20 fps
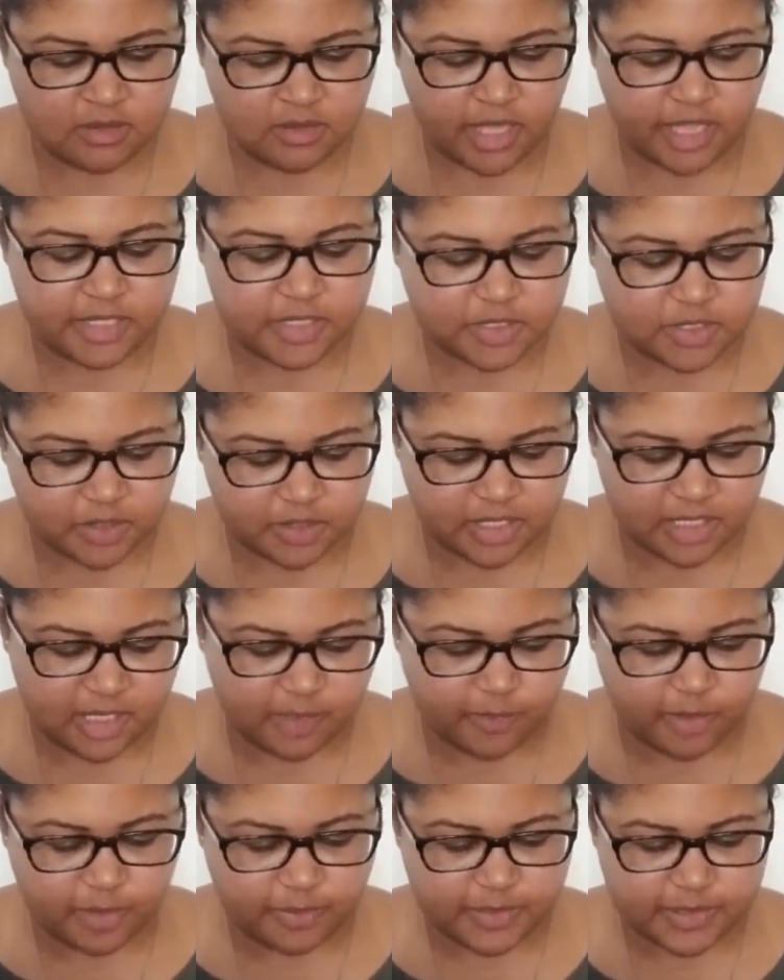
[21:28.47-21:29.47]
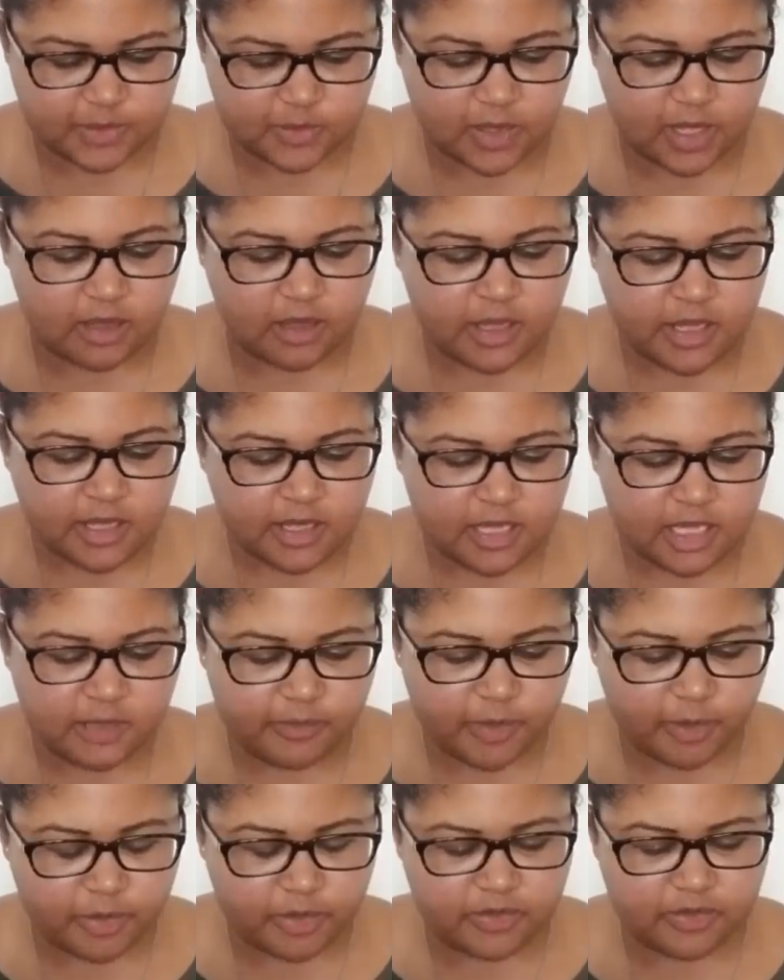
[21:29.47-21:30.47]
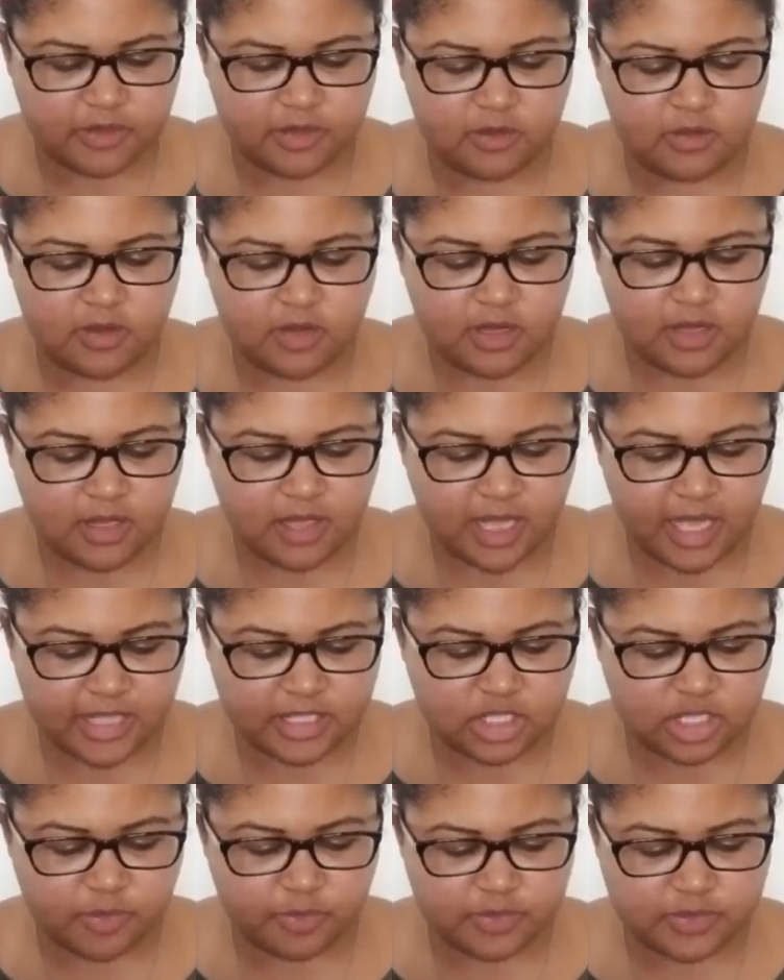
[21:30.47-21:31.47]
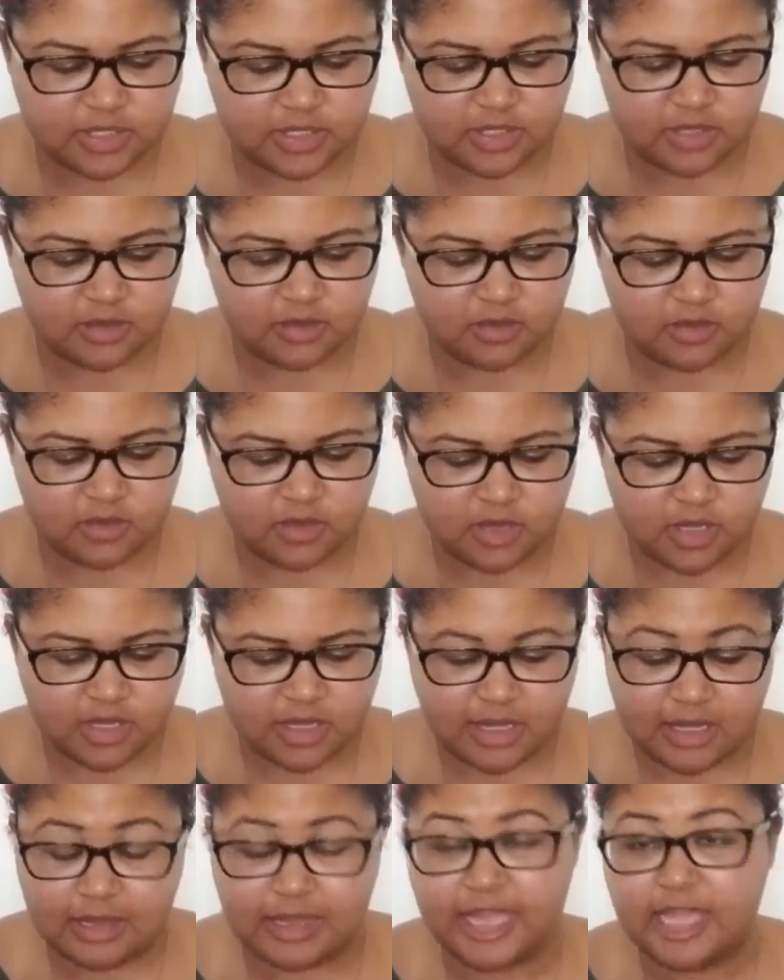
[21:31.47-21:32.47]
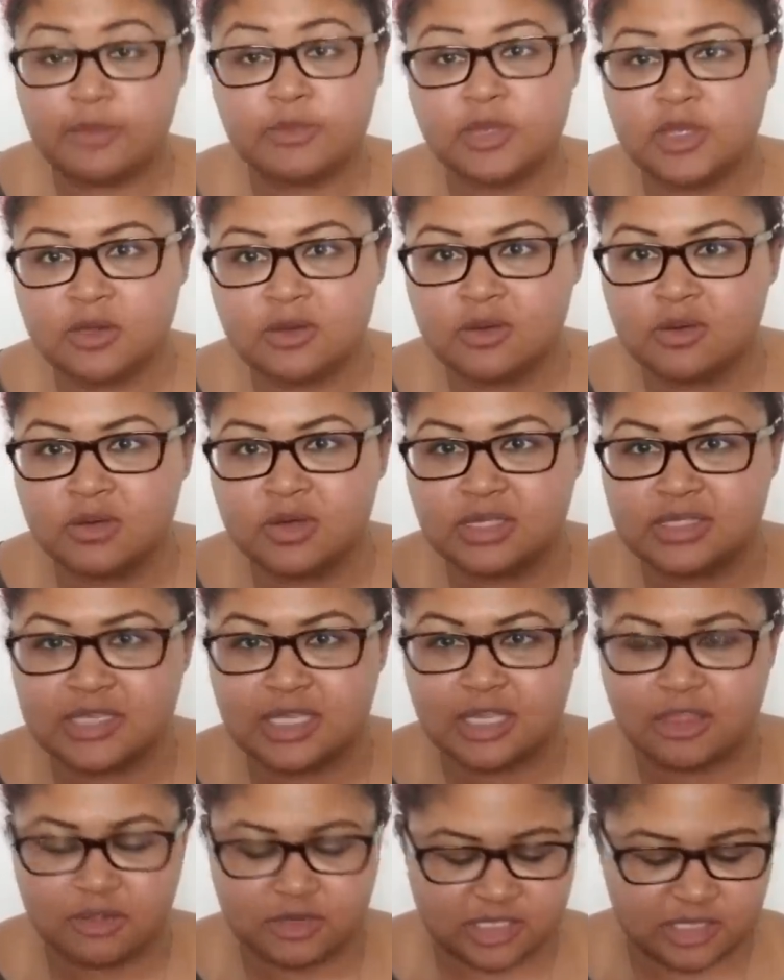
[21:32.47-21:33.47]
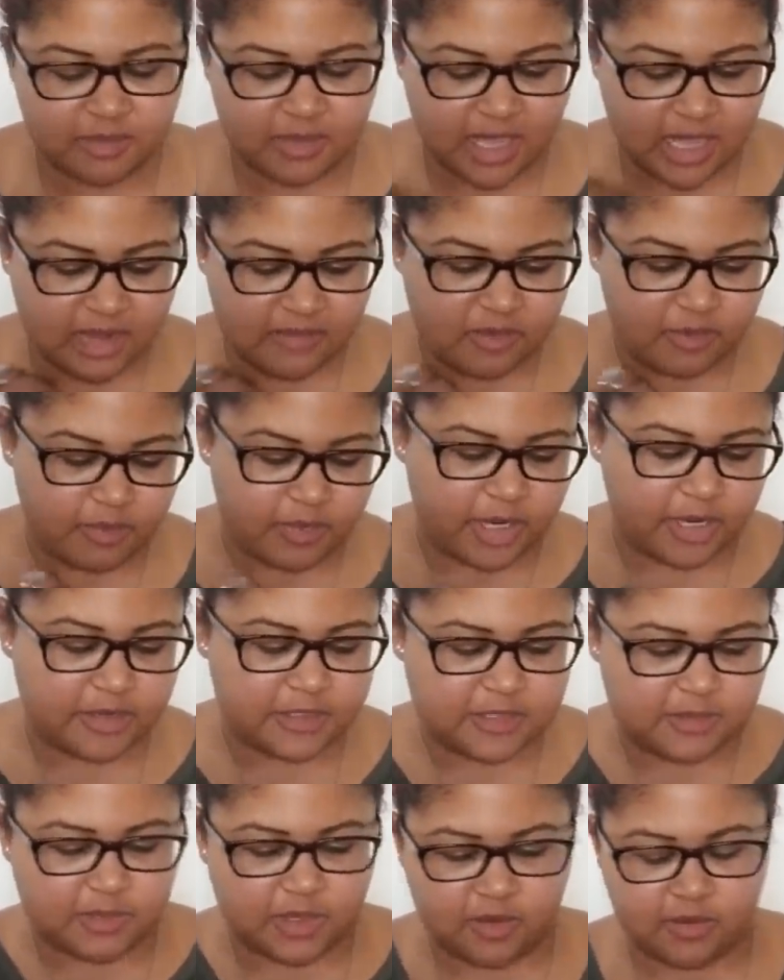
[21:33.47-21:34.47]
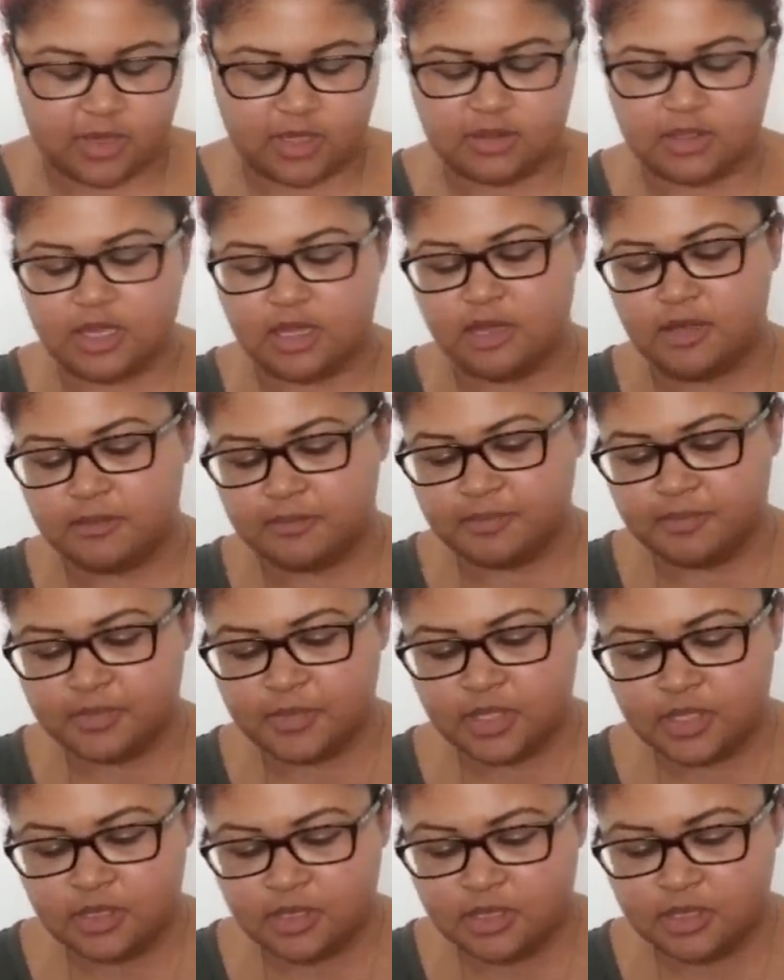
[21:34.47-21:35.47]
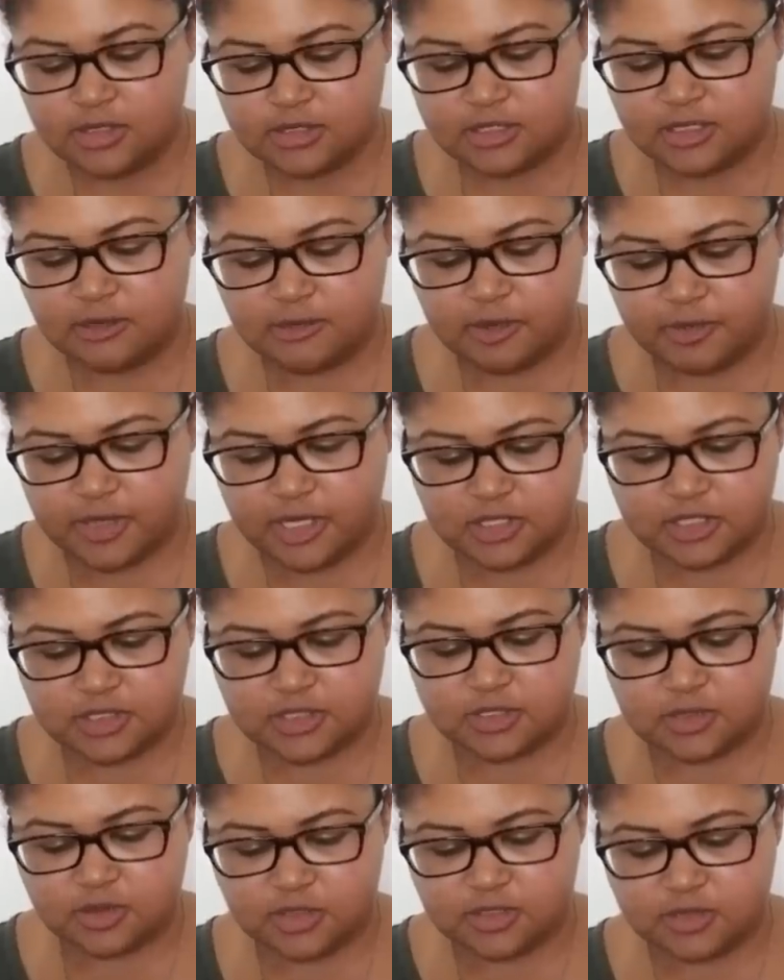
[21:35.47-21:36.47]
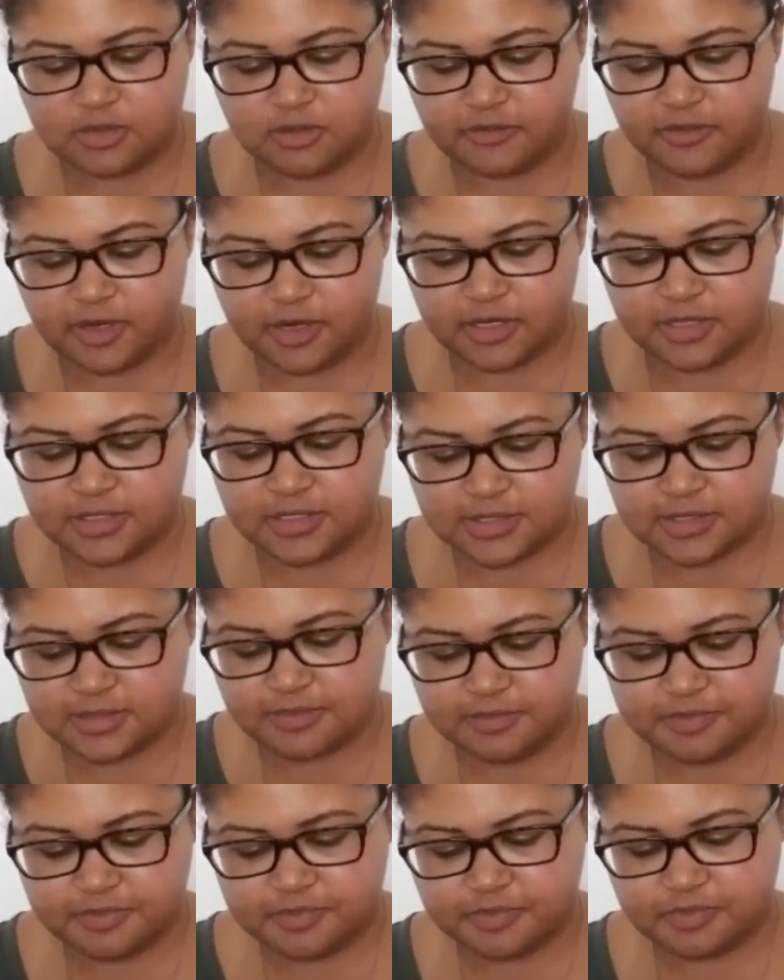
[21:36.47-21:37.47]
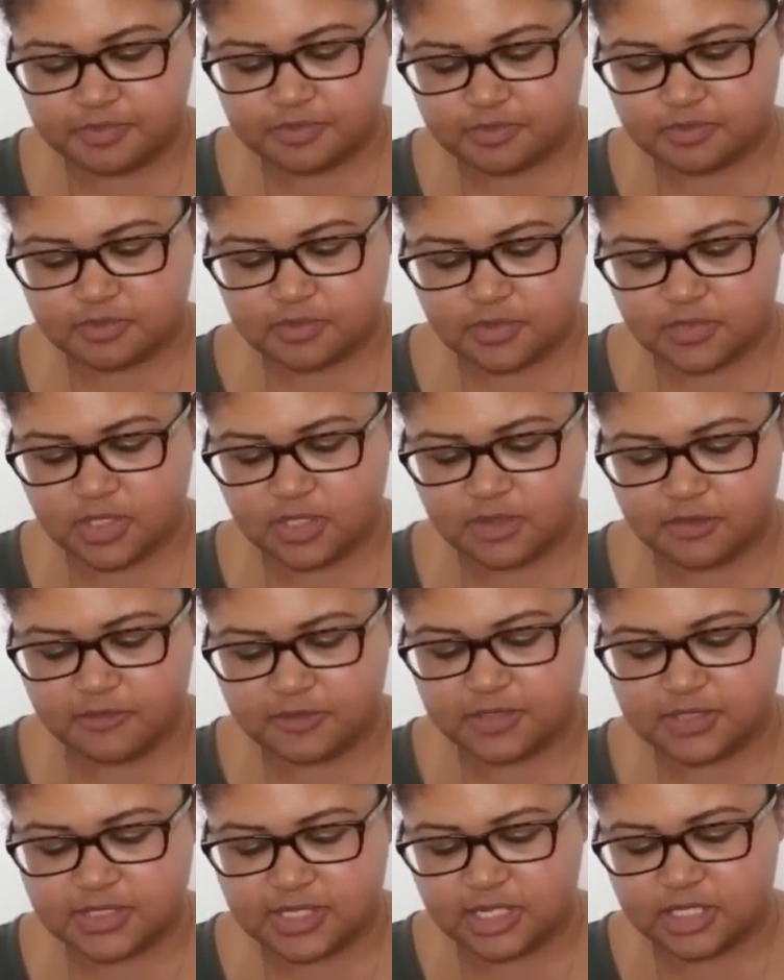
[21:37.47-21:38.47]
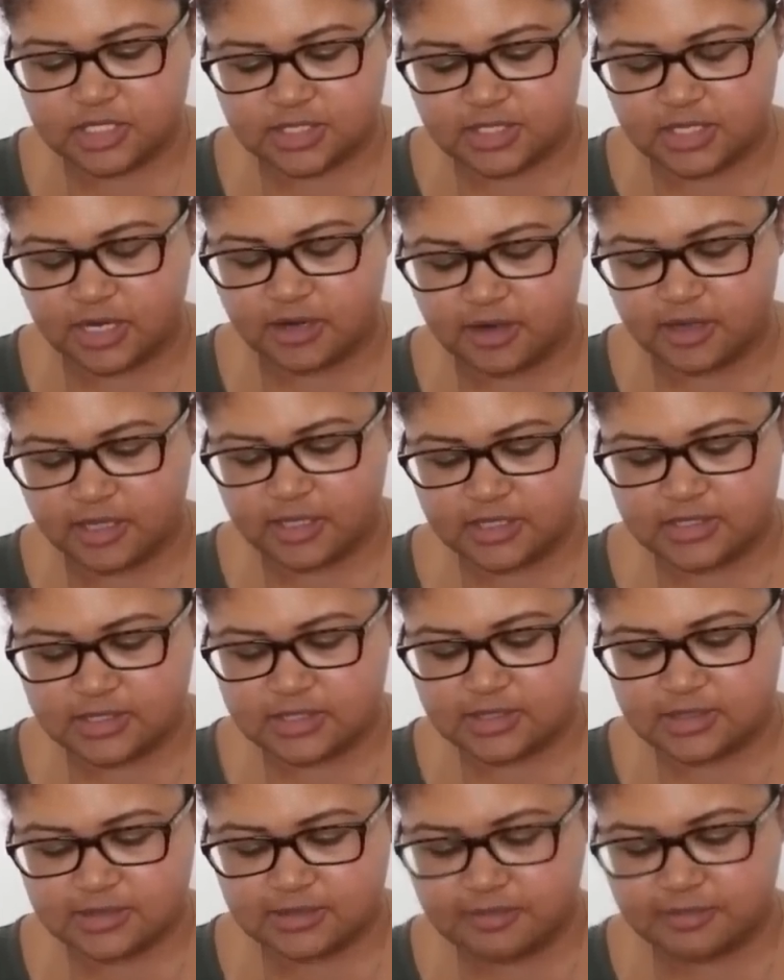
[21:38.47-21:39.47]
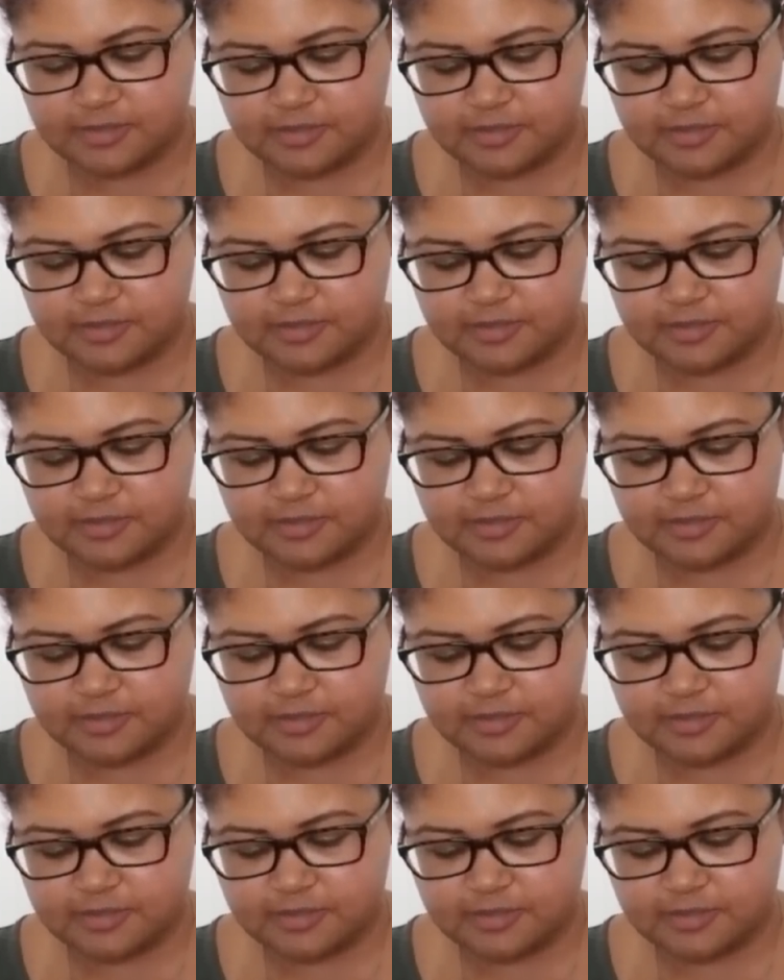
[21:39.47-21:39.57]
I just heard keep up as well. Keep up with you, catch up to you, claim you. It's like there's some kind of embarrassment around that. Tell me about Page of Swords in reverse for Sagittarius.